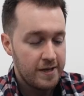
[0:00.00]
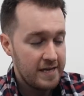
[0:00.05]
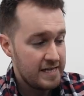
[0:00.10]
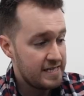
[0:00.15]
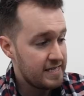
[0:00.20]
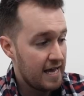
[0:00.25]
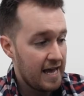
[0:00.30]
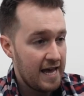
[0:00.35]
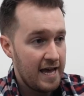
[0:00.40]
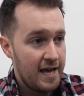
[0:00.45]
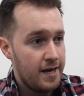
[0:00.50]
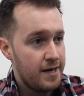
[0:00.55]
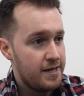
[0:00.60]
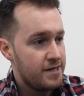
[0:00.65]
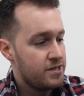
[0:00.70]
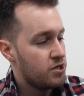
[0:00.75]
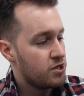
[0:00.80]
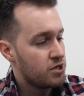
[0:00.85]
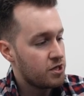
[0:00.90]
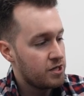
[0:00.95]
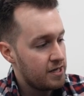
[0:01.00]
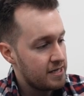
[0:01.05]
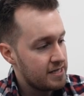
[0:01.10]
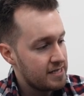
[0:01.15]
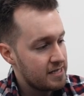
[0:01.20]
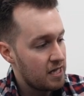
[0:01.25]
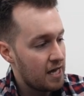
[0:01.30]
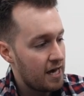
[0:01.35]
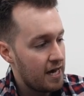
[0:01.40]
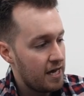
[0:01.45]
This end is just gonna
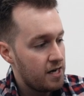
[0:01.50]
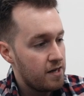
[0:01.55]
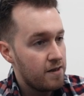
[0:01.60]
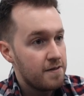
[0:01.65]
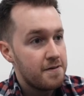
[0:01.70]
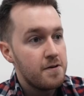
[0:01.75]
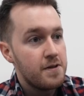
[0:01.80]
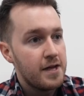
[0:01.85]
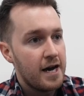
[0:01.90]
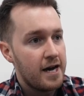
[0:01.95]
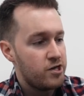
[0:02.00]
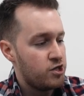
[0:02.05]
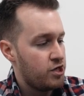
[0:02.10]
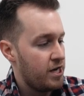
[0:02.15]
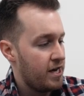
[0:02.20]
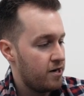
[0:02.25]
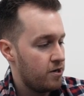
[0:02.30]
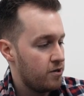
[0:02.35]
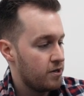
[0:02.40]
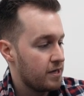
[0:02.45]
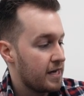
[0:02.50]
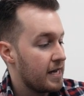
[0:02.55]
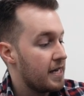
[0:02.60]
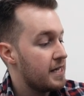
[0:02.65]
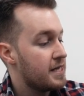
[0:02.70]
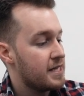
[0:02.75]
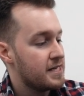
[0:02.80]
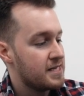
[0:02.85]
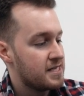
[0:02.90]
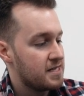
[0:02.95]
slide in through that channel
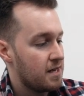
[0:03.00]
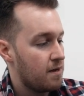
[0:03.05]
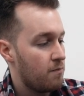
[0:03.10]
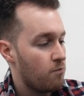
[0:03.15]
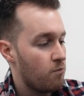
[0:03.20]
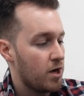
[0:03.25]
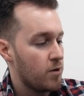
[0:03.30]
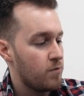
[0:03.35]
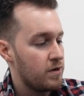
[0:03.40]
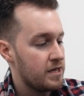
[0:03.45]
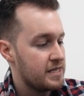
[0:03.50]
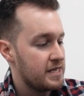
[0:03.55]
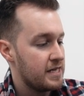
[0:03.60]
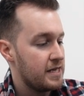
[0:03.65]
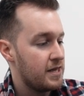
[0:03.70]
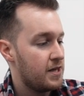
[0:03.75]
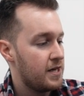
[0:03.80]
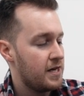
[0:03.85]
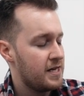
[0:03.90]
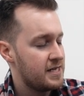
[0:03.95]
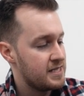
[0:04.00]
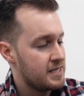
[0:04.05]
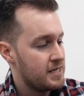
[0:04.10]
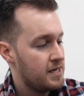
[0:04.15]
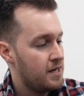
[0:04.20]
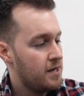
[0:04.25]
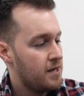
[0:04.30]
again, the same way we did this.